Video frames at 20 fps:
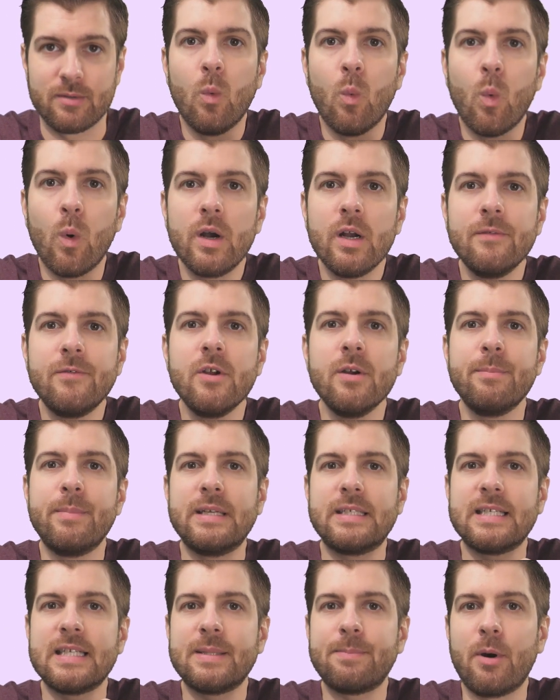One of your
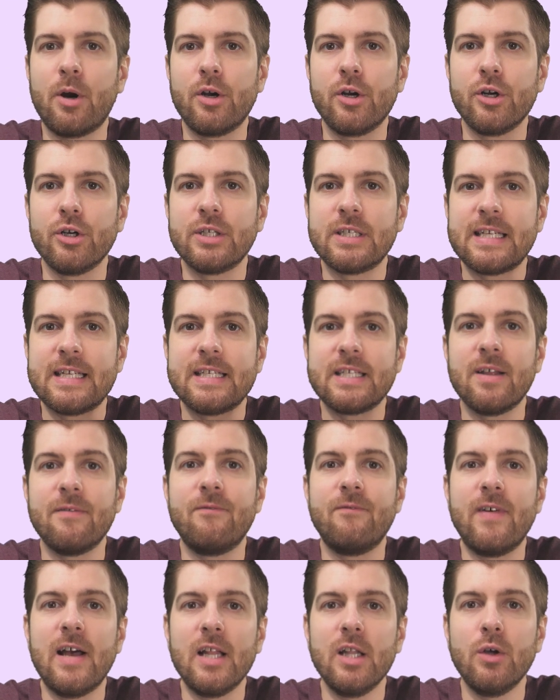business partners is a
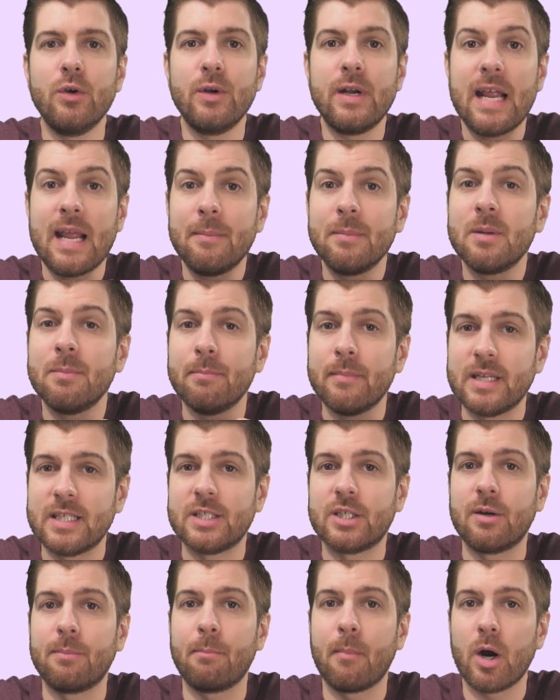fellow named
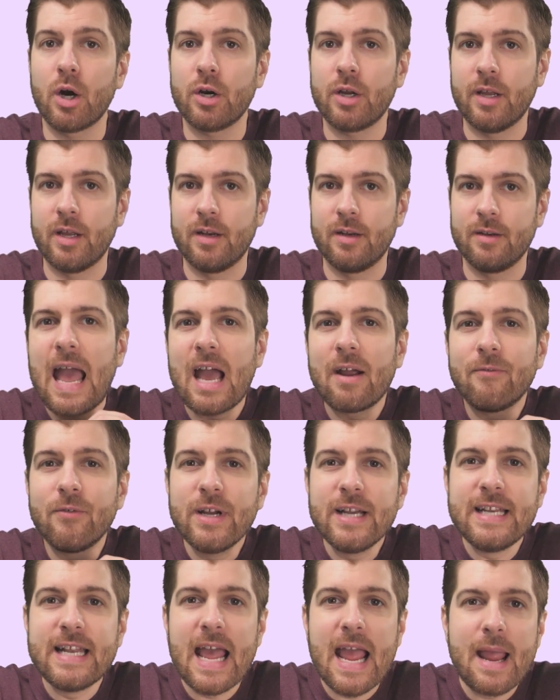Mr. Market. Every
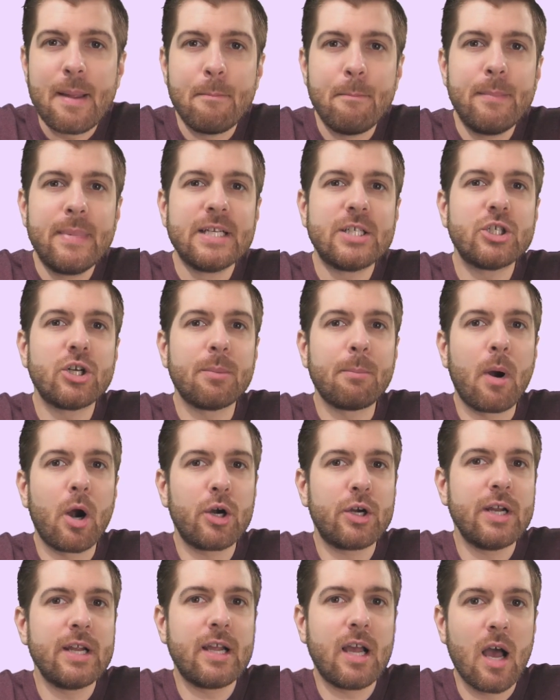day, Mr.
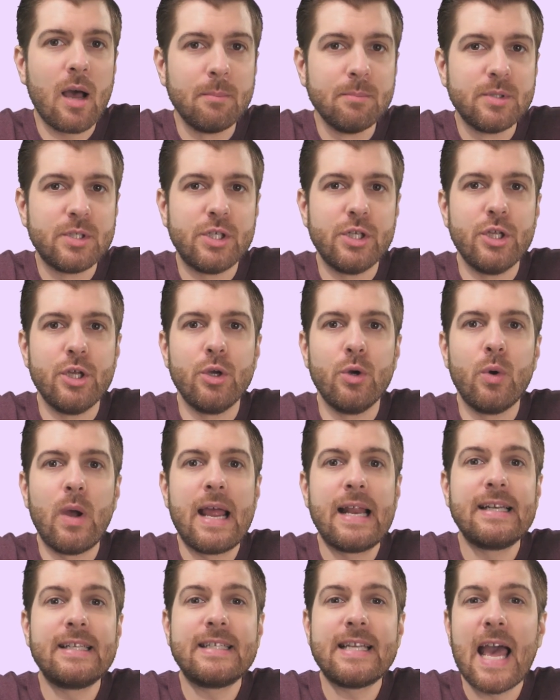Market comes to you
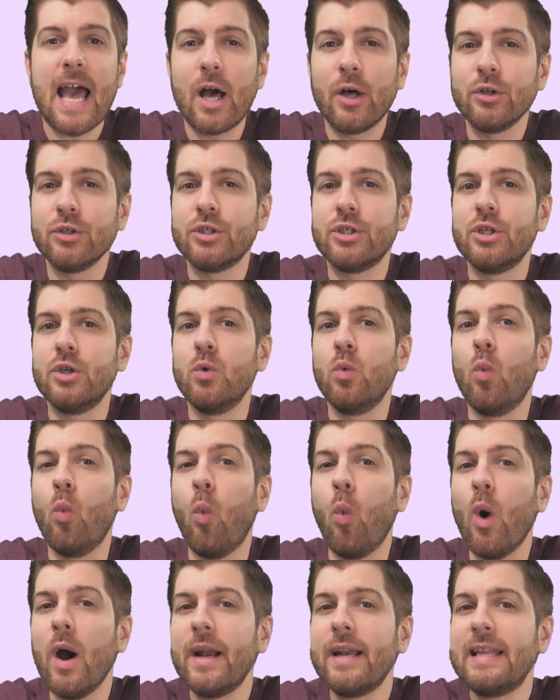and tells you
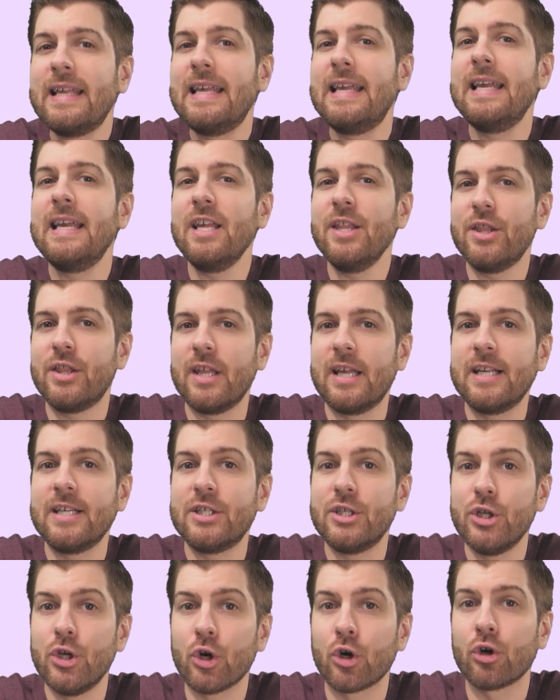what he thinks
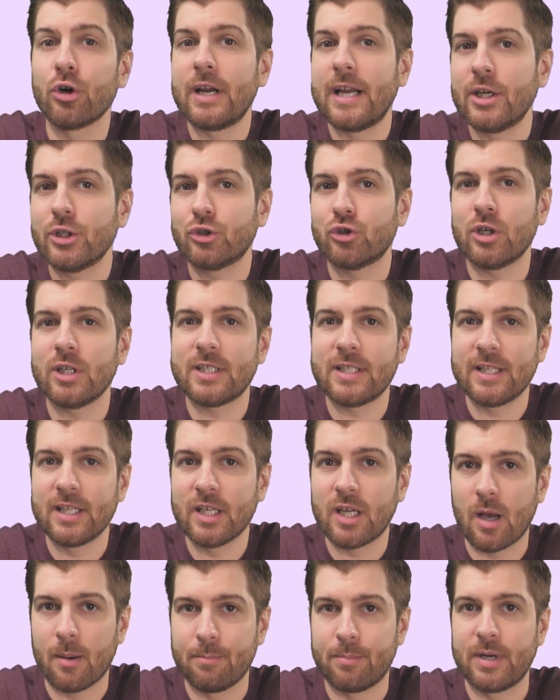your interest in the
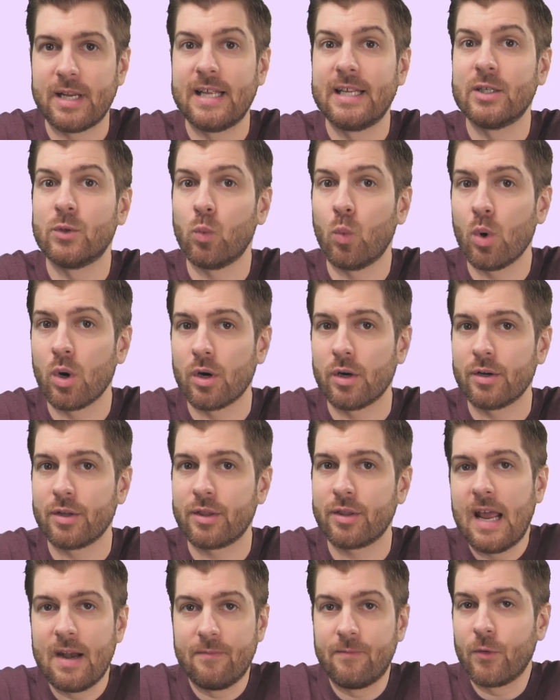company is worth.
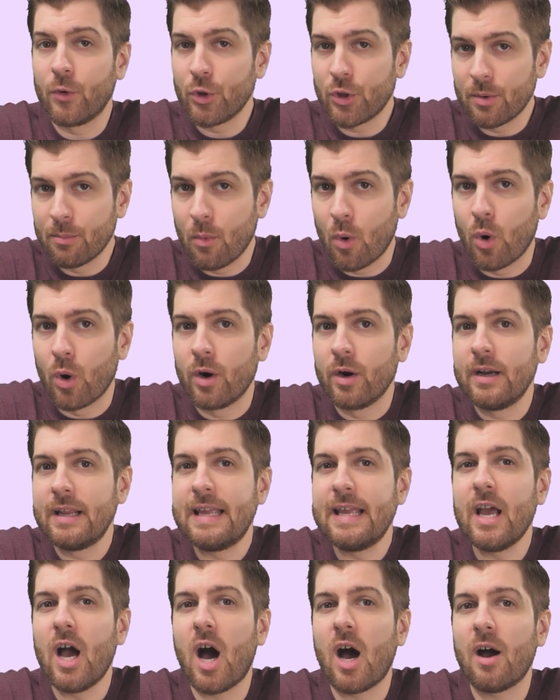And furthermore,
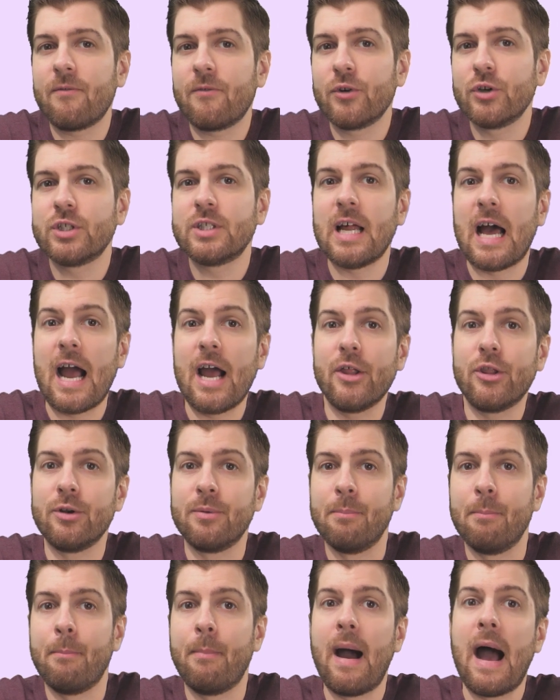he offers to either
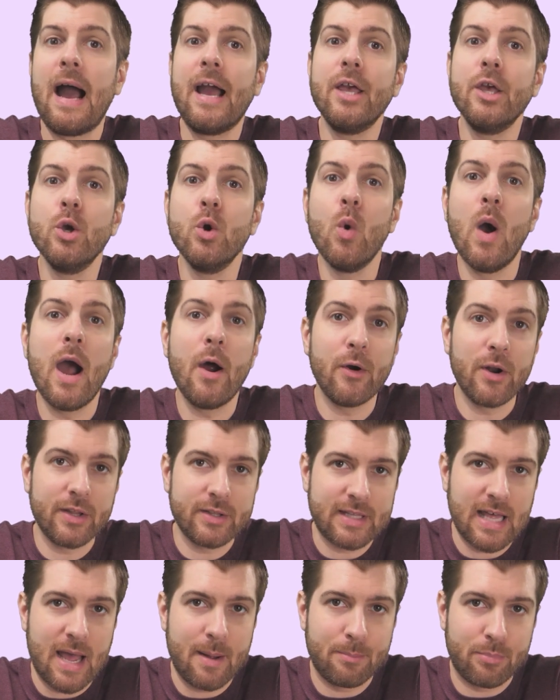buy you out at
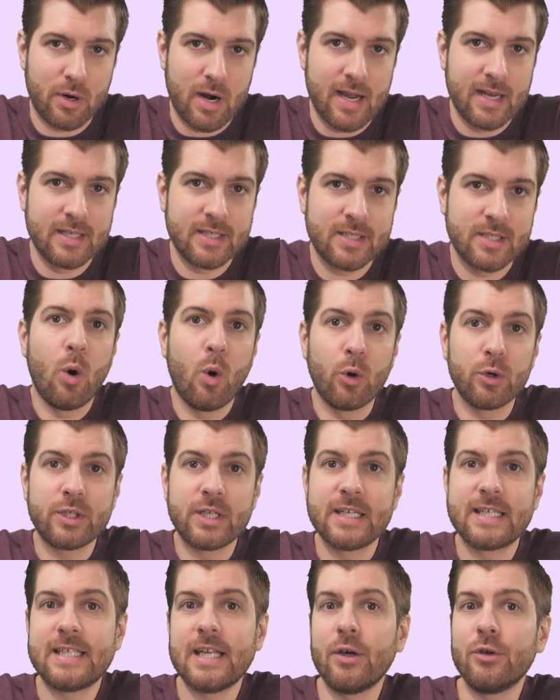that price or to
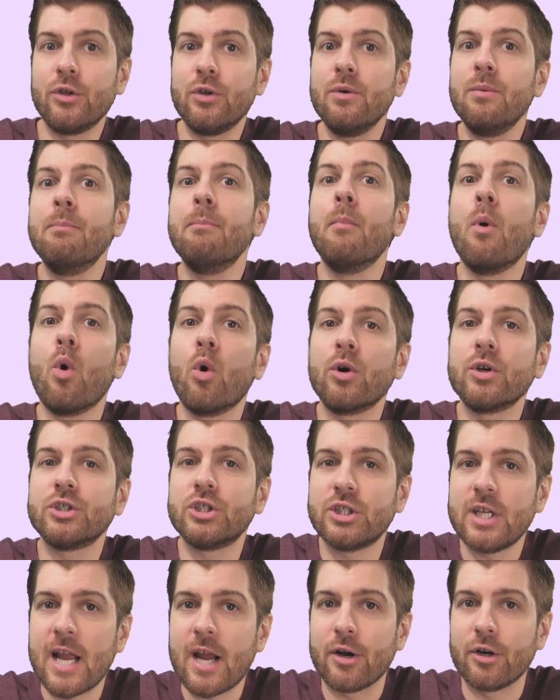sell you more more
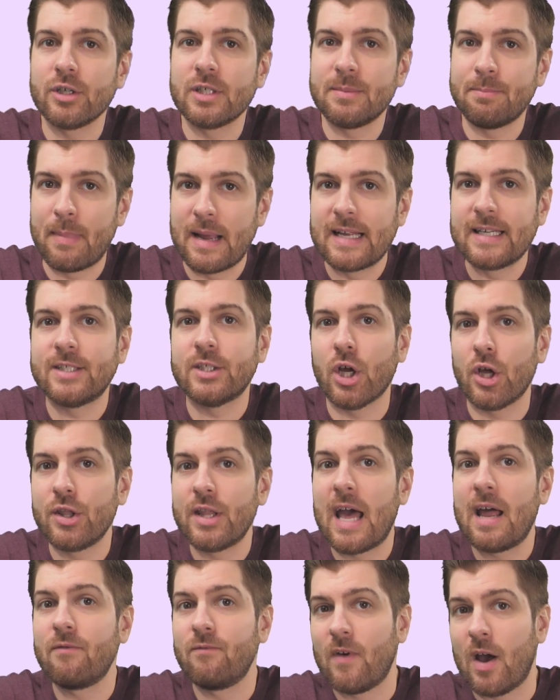shares based on
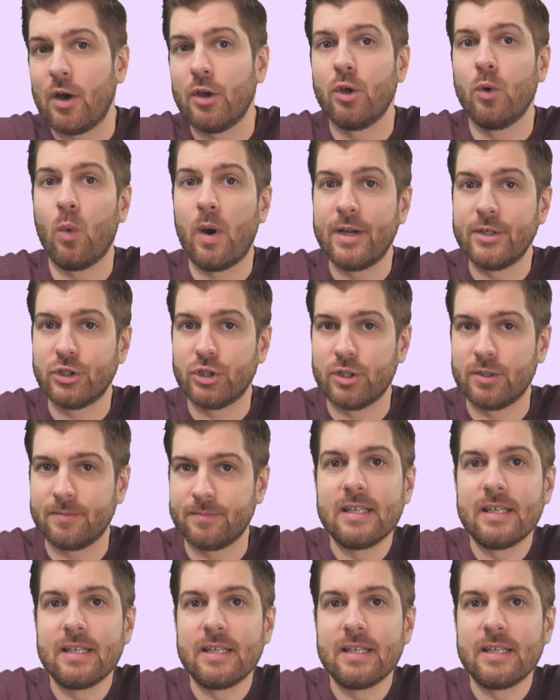that valuation.